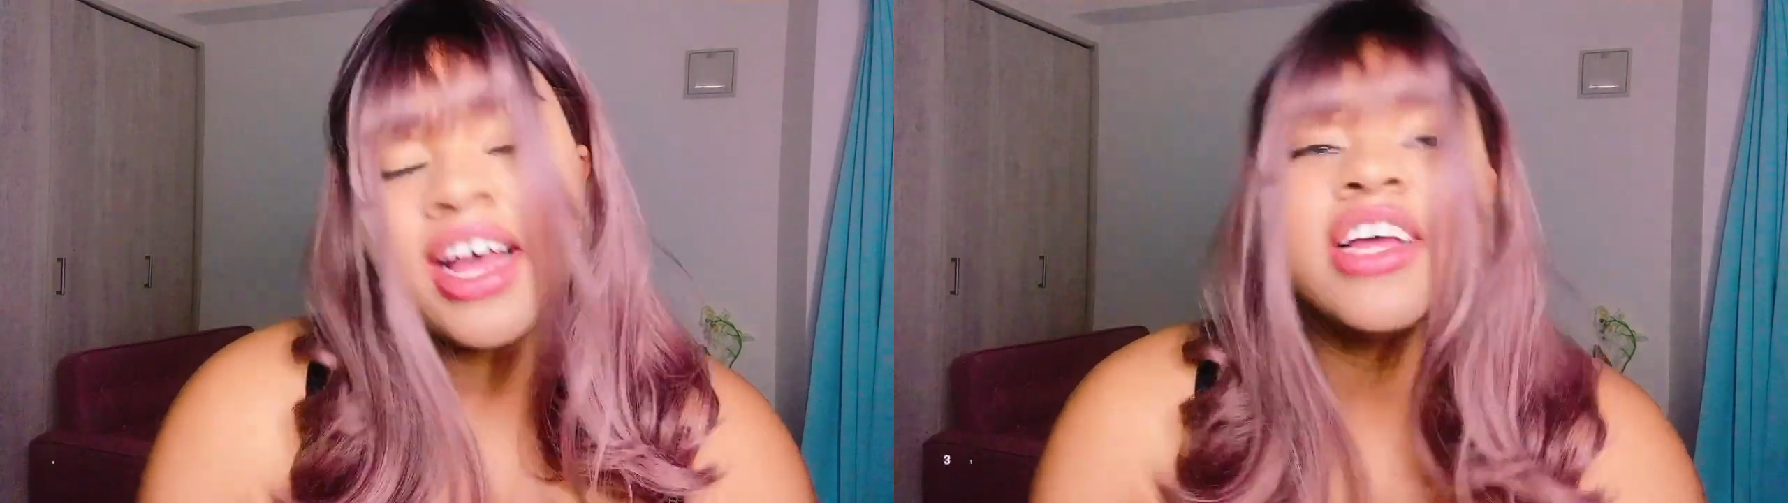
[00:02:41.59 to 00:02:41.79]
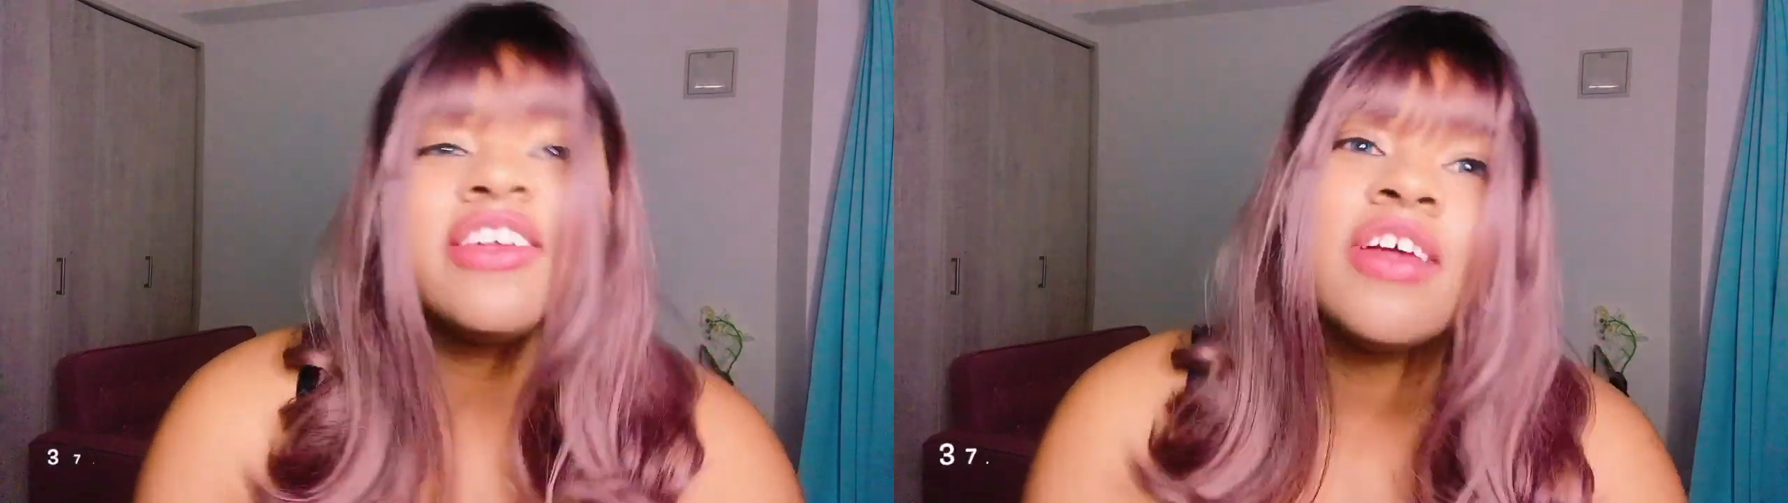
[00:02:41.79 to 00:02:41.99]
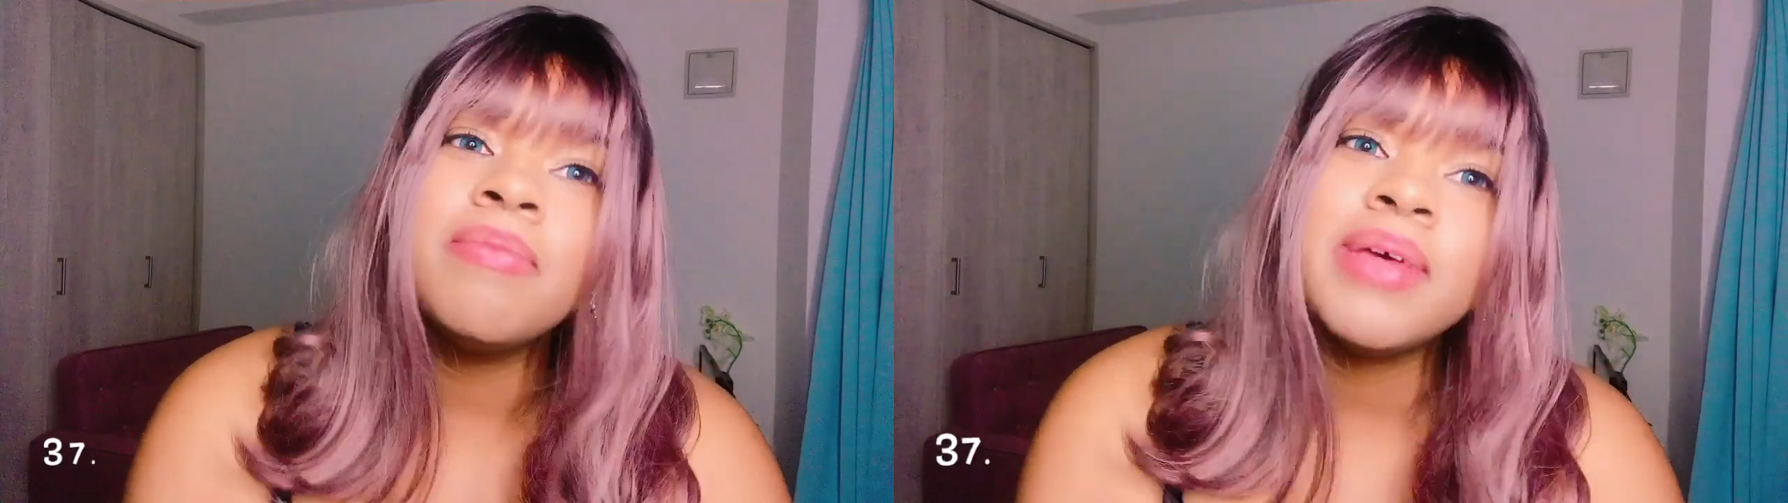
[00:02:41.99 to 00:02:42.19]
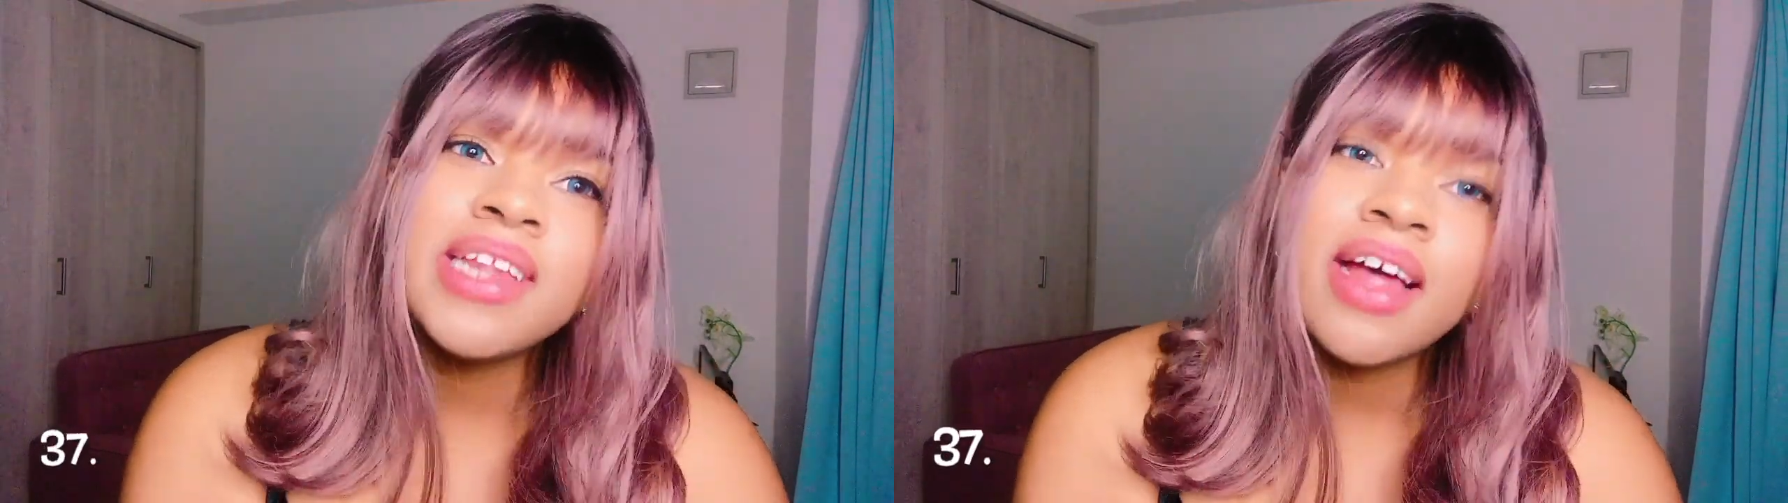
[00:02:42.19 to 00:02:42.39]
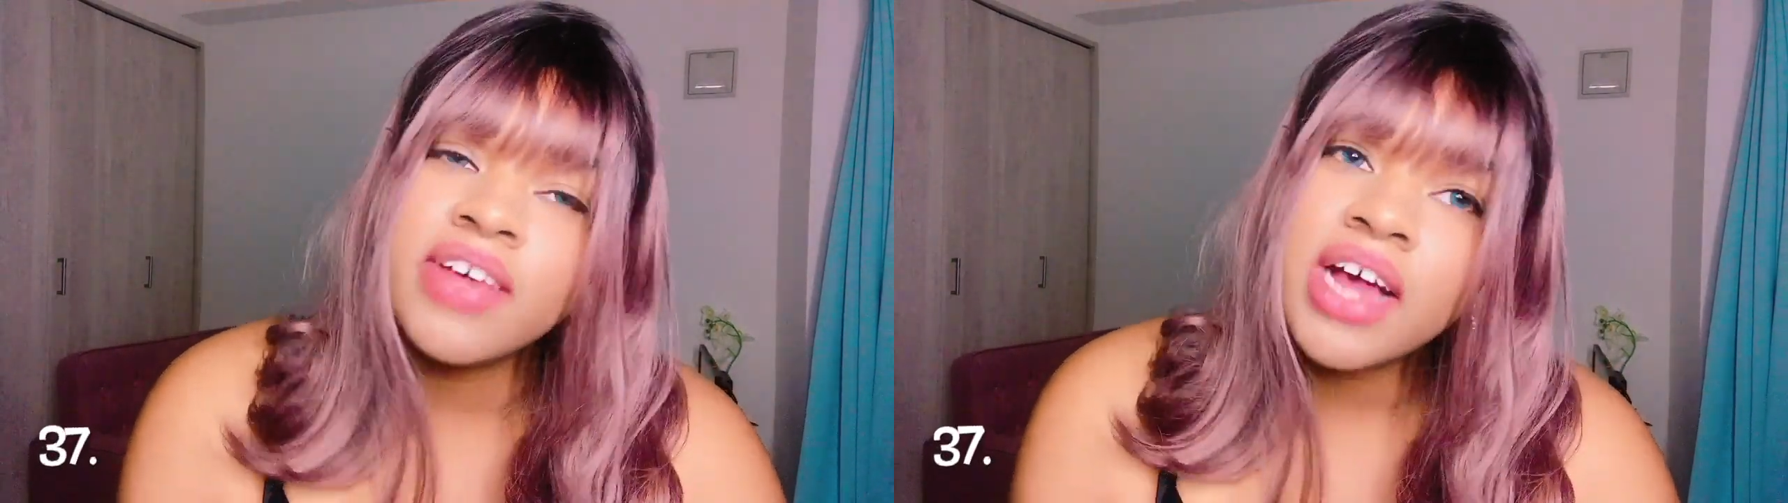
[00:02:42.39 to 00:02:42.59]
Gosh, I
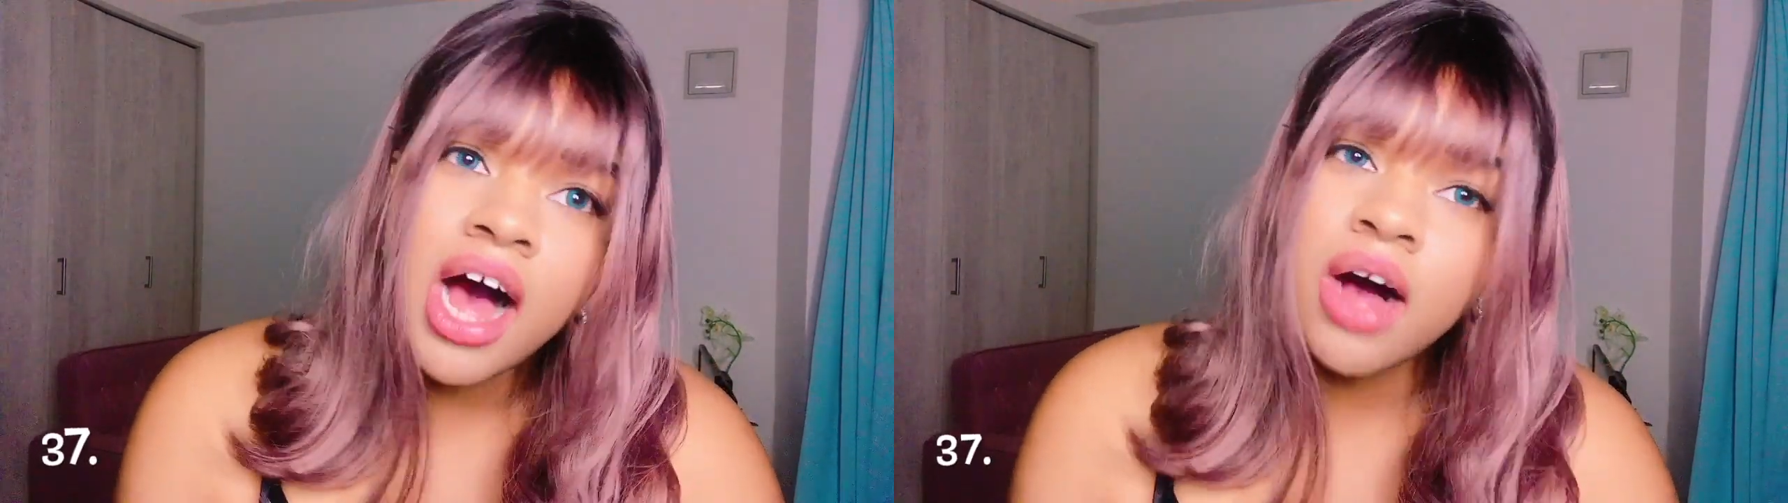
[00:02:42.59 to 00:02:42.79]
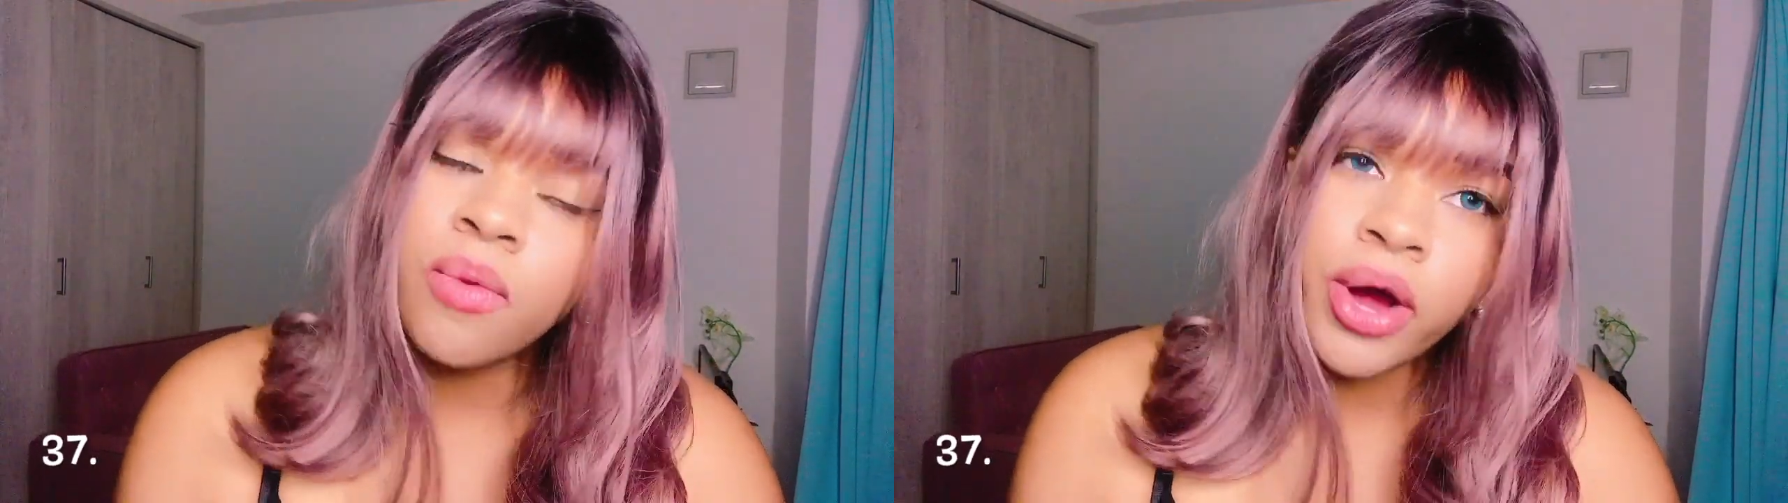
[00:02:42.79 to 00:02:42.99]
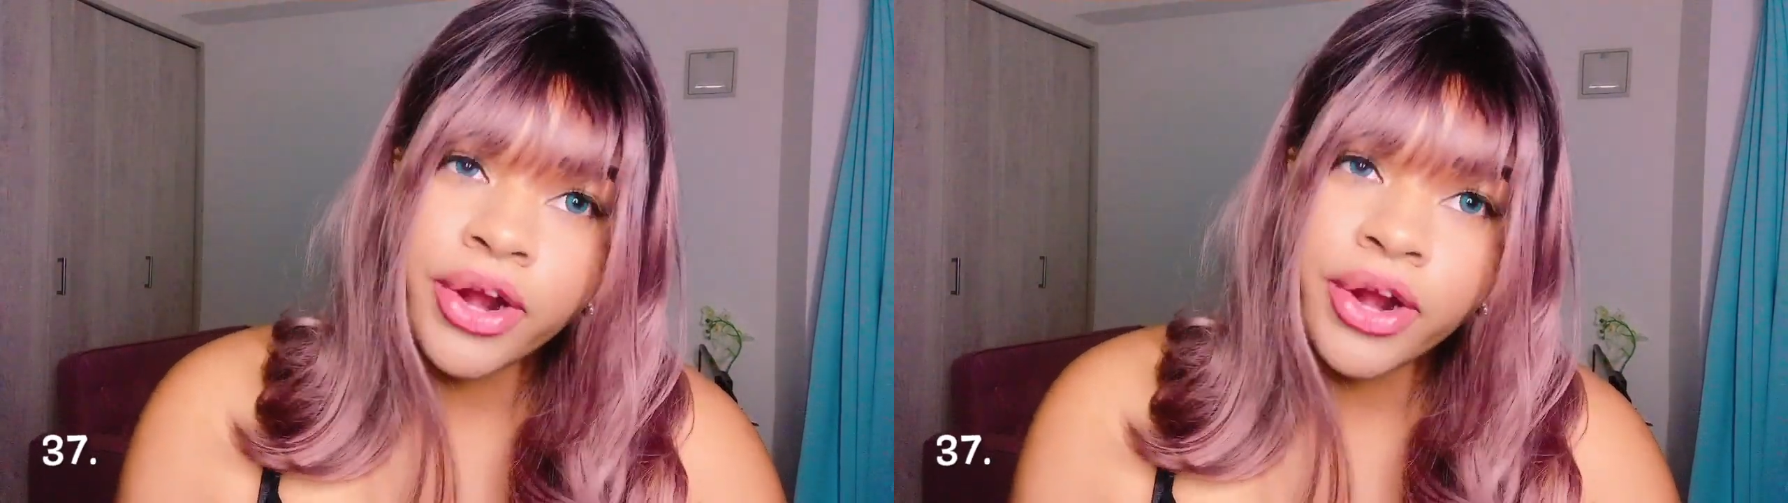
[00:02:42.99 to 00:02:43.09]
miss having hot